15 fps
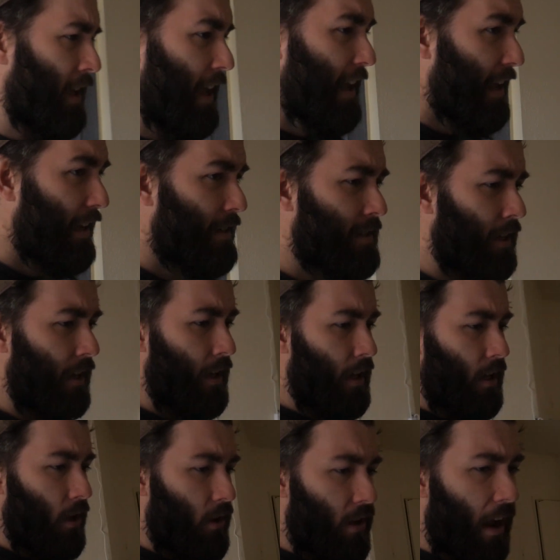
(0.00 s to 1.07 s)
And
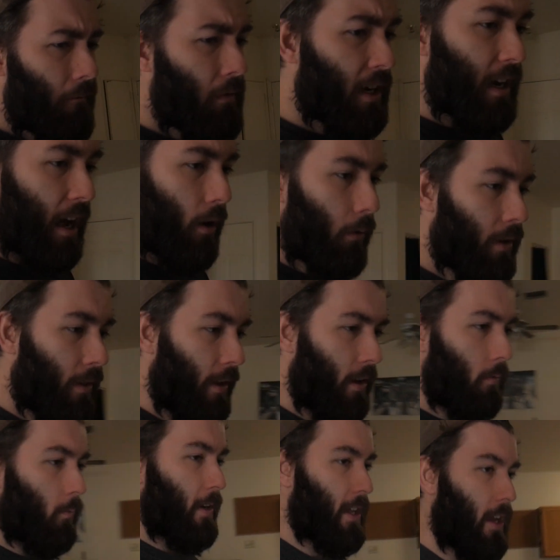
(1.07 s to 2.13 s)
every now and
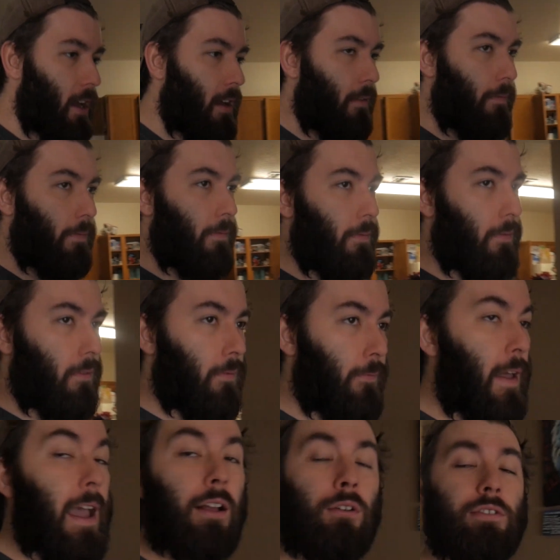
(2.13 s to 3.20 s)
then we have
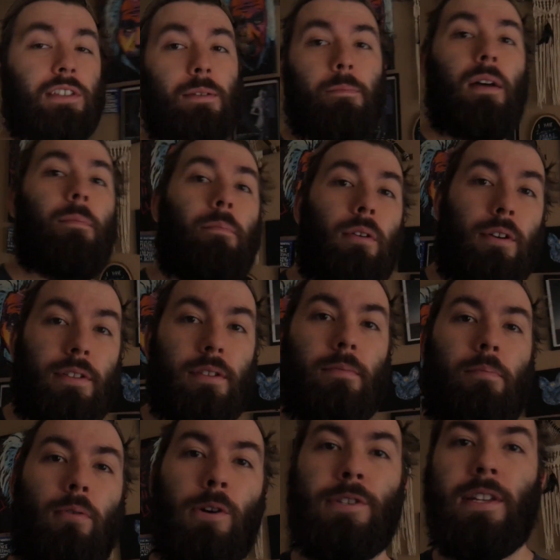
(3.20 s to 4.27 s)
faculty members
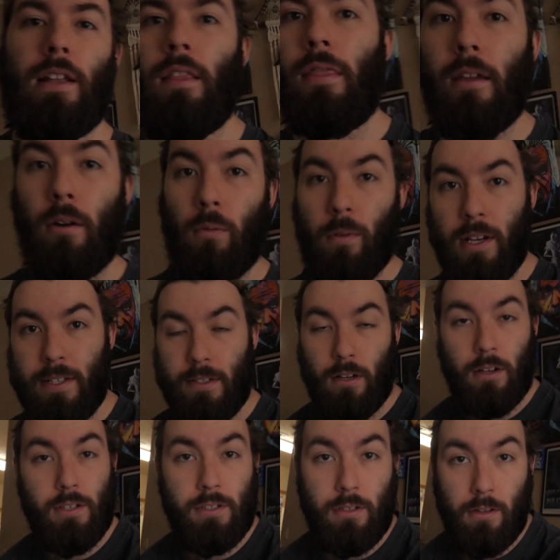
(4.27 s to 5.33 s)
present their
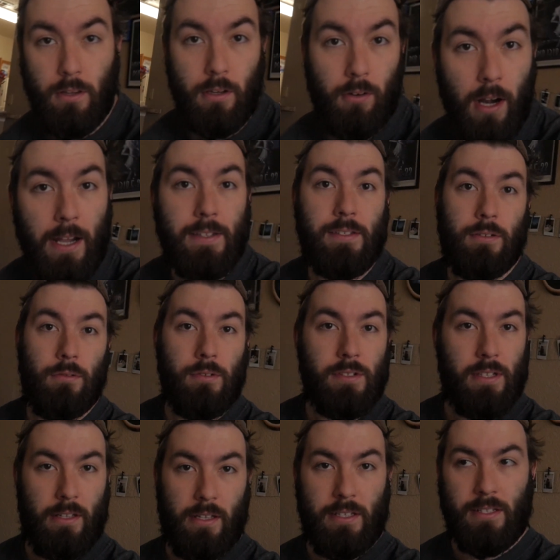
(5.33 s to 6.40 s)
research to the grad
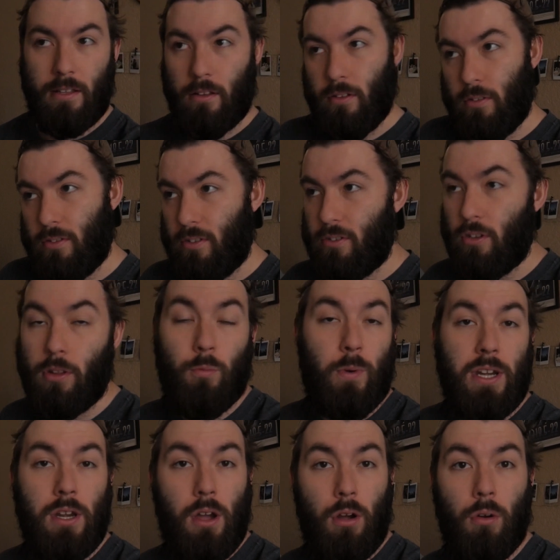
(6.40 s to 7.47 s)
students, and they say that so that
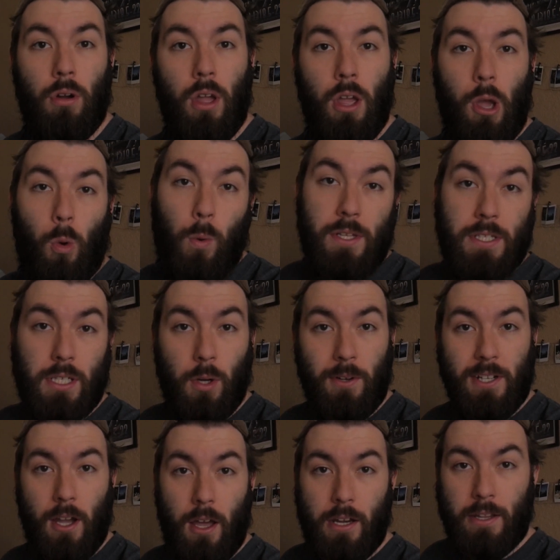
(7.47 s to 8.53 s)
we know what's
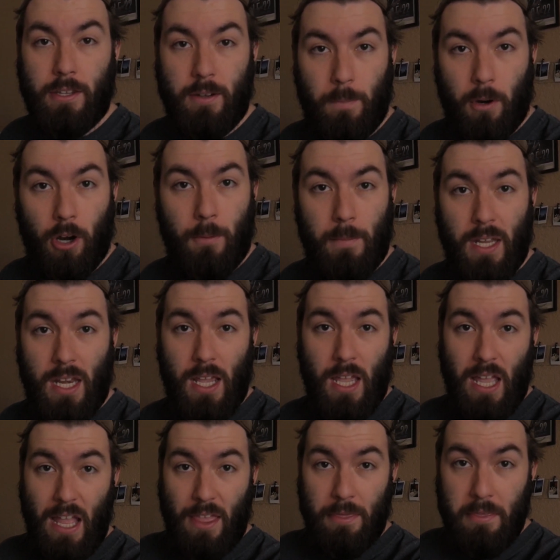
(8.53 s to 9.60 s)
going on in the department.
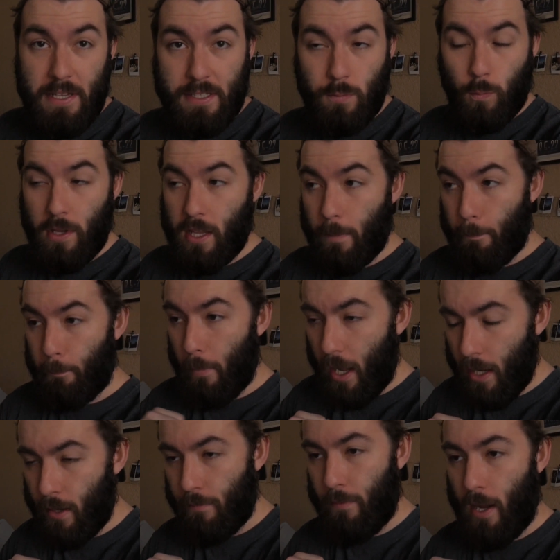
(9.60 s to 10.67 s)
This week,
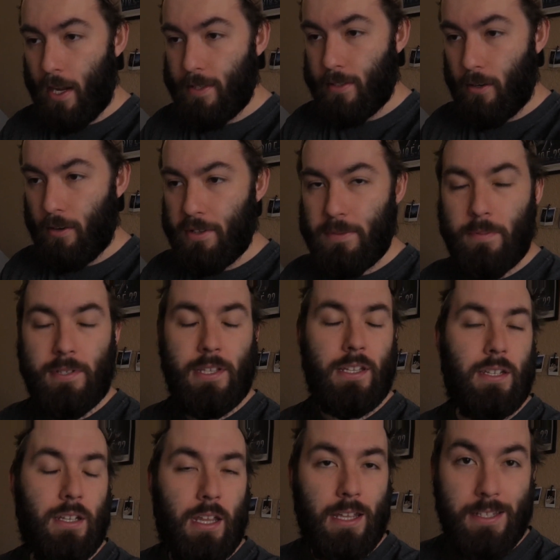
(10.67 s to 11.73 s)
my advisor is
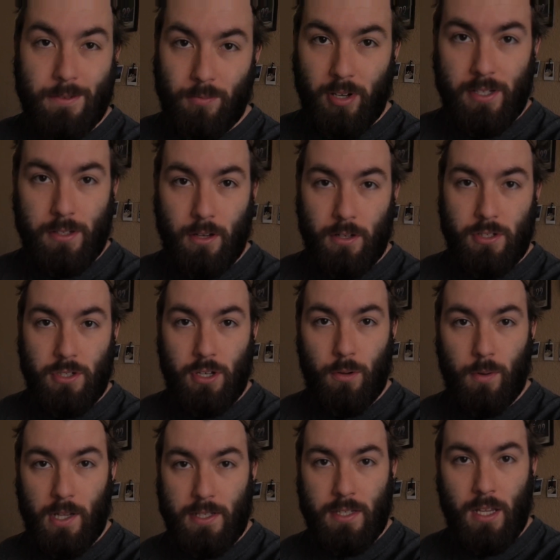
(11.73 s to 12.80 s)
presenting his research
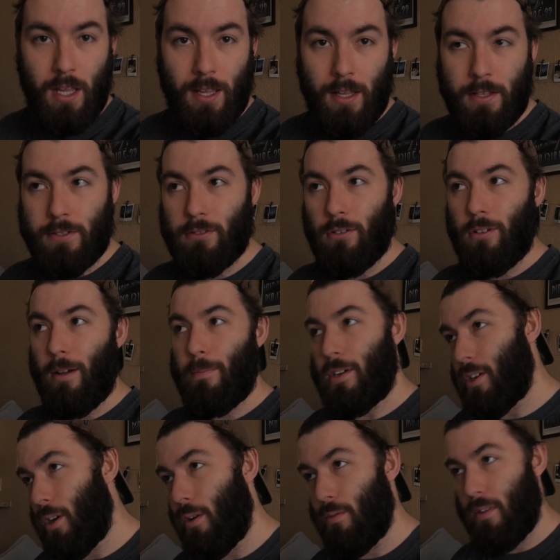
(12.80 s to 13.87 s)
to us, so I'm
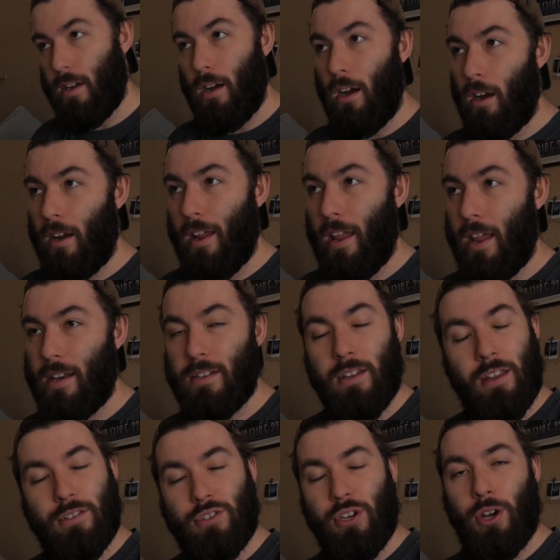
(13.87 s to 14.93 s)
gonna go there and
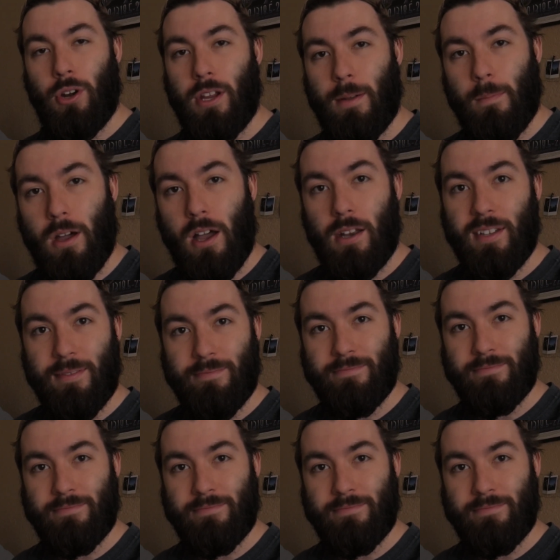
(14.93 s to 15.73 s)
cheer him on.